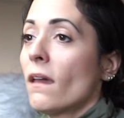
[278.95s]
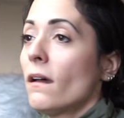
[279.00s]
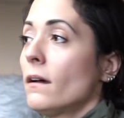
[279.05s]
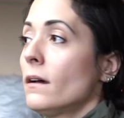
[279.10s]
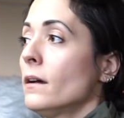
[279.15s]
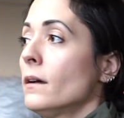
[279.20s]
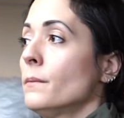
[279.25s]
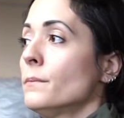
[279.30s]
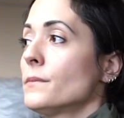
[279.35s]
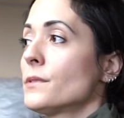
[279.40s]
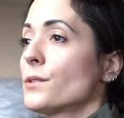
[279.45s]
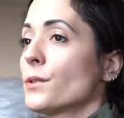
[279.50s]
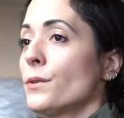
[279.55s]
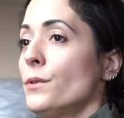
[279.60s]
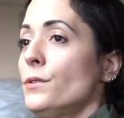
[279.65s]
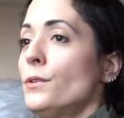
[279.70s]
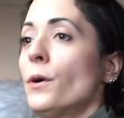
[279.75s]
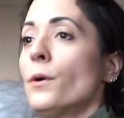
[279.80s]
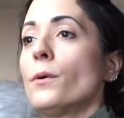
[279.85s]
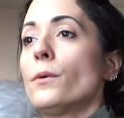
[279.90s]
so
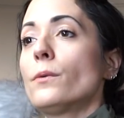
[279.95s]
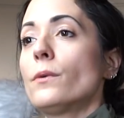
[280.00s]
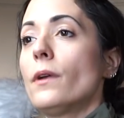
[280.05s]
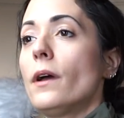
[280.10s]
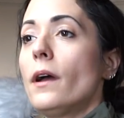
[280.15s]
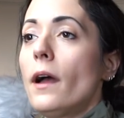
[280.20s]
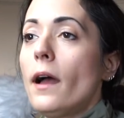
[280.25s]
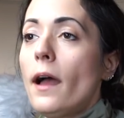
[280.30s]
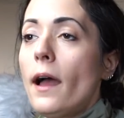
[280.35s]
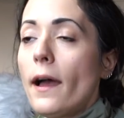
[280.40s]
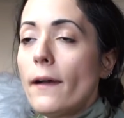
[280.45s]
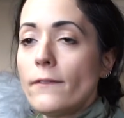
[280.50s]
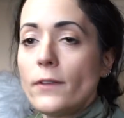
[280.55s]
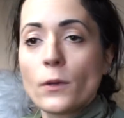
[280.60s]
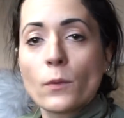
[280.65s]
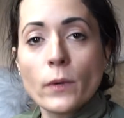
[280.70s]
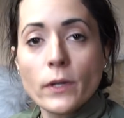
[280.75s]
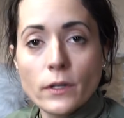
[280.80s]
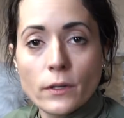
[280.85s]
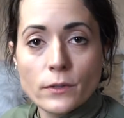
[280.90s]
you don't have
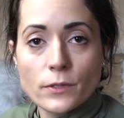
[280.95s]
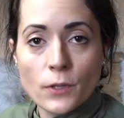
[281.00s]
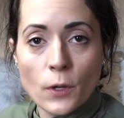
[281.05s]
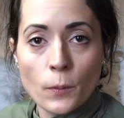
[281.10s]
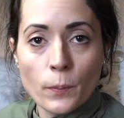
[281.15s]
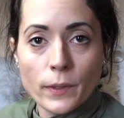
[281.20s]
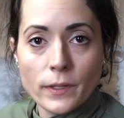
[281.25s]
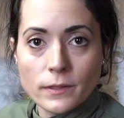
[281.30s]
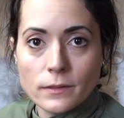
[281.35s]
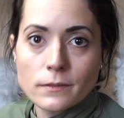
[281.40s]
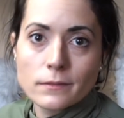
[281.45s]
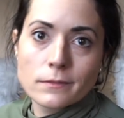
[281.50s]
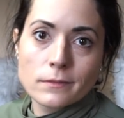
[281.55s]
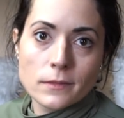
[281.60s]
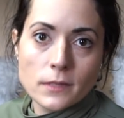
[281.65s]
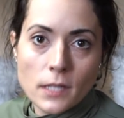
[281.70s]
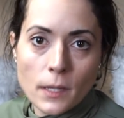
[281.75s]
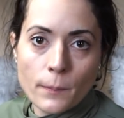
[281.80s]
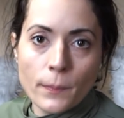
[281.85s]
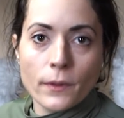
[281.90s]
your windows open
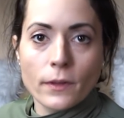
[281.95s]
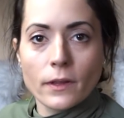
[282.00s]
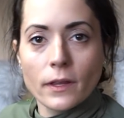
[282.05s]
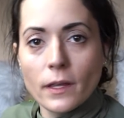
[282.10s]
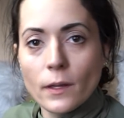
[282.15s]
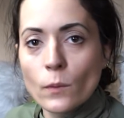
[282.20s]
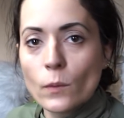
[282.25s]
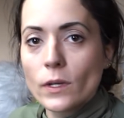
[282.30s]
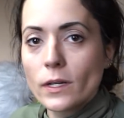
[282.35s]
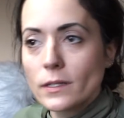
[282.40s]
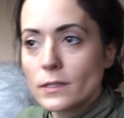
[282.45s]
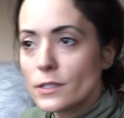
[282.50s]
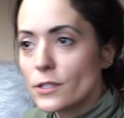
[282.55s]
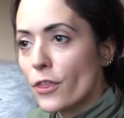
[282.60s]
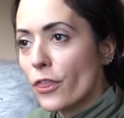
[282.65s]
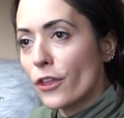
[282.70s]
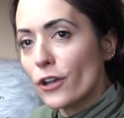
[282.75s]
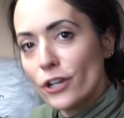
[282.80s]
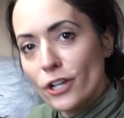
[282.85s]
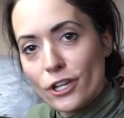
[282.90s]
typically when it's
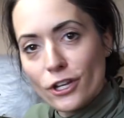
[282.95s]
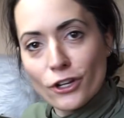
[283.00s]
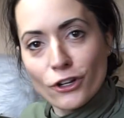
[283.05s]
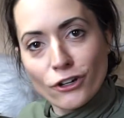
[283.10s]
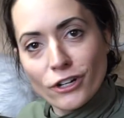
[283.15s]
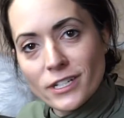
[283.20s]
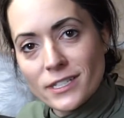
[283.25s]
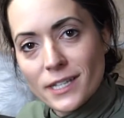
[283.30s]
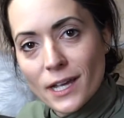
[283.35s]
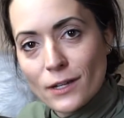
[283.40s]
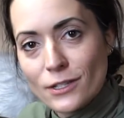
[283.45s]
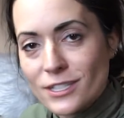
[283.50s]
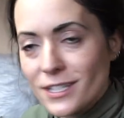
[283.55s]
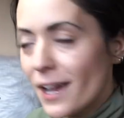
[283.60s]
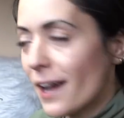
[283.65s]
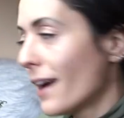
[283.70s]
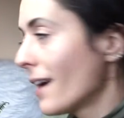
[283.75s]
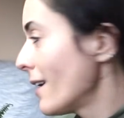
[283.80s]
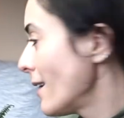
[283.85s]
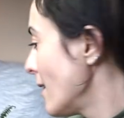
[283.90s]
30 degrees
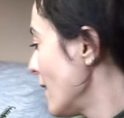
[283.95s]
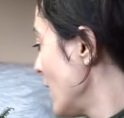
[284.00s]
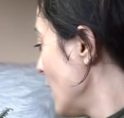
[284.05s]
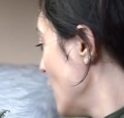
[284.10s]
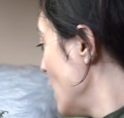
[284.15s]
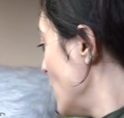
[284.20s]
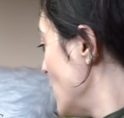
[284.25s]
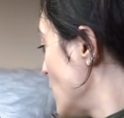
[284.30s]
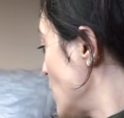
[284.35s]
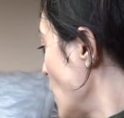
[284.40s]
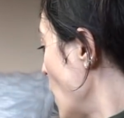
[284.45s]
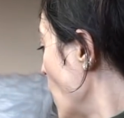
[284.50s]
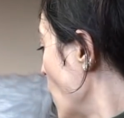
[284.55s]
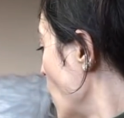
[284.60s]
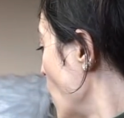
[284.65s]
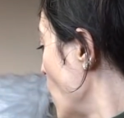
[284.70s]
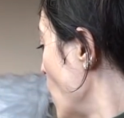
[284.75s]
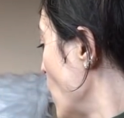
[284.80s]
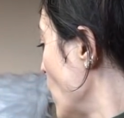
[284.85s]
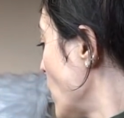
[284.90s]
outside.
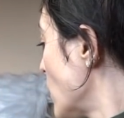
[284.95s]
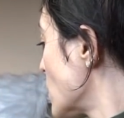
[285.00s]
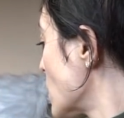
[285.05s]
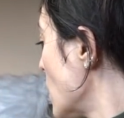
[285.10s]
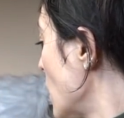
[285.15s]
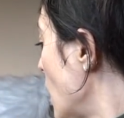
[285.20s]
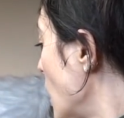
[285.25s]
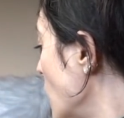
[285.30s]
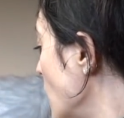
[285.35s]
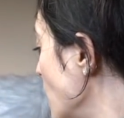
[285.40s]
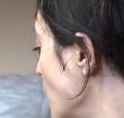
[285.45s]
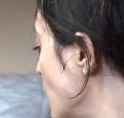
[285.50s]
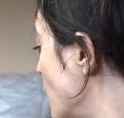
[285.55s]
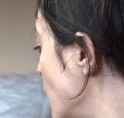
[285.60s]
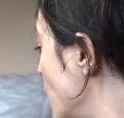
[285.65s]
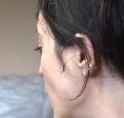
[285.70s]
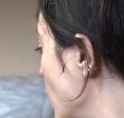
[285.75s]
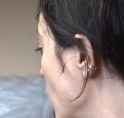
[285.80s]
So there's a lot of,